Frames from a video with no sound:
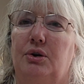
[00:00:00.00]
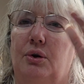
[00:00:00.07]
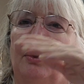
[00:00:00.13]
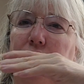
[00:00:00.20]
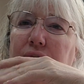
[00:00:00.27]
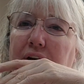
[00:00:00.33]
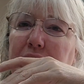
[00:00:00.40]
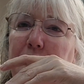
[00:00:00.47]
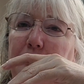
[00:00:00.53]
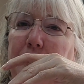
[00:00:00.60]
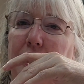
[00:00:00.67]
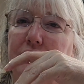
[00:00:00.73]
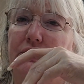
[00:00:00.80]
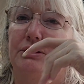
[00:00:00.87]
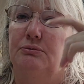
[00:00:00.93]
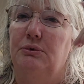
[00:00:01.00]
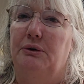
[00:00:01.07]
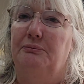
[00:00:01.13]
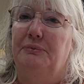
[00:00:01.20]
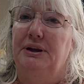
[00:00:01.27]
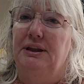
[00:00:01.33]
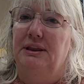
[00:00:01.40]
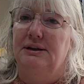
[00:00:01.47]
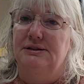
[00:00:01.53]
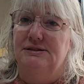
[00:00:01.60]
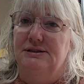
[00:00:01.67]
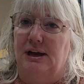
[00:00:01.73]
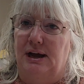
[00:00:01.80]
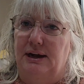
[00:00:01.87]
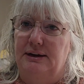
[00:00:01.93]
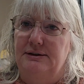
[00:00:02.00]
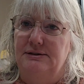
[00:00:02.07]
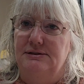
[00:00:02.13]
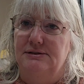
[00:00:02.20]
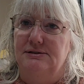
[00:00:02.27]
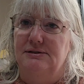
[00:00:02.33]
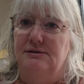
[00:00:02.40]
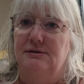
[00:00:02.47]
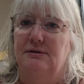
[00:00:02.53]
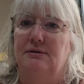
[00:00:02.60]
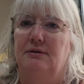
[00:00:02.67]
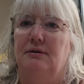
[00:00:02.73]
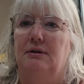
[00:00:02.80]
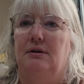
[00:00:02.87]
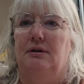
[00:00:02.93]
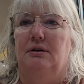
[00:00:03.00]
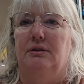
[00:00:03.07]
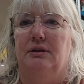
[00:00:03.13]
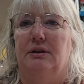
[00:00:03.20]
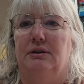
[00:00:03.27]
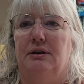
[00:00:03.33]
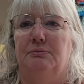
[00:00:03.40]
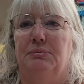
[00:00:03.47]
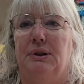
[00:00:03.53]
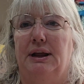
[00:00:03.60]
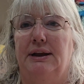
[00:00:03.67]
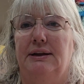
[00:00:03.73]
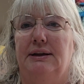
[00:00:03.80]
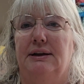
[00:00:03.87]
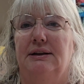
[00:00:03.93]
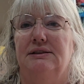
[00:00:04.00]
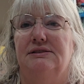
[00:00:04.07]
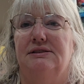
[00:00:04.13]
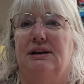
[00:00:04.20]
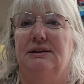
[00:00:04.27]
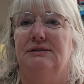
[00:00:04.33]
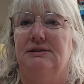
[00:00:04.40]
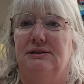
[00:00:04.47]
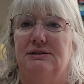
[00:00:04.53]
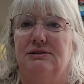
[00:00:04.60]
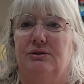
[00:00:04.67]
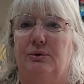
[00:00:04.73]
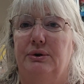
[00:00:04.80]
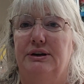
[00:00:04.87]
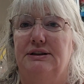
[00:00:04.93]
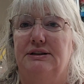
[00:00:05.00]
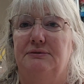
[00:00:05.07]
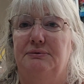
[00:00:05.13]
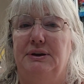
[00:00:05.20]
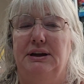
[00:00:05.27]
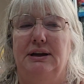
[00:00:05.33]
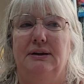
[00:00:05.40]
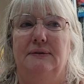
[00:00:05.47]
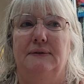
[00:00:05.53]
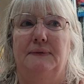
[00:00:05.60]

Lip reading: final project will be the size that the blanket says it's going to be.